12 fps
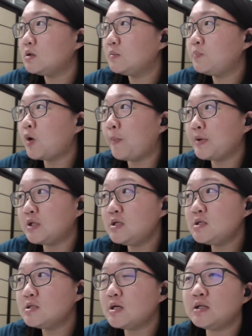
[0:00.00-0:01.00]
properties
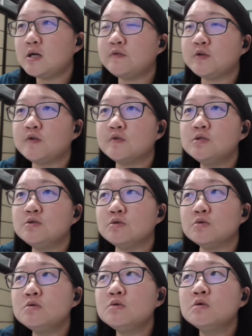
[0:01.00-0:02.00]
that they have given to
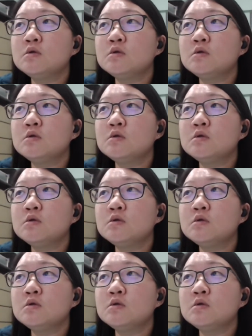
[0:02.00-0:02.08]
you.